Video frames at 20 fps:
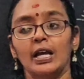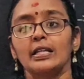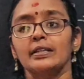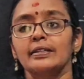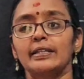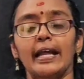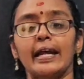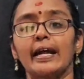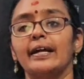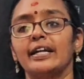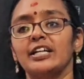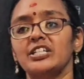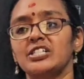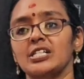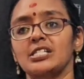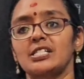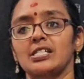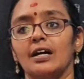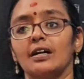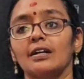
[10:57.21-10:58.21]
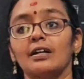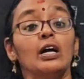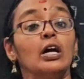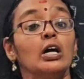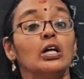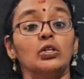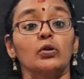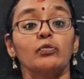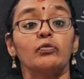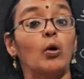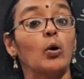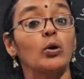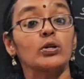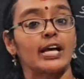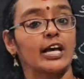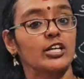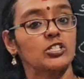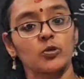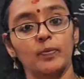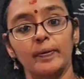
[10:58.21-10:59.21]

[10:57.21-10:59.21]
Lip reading: 3 conditions are: the force has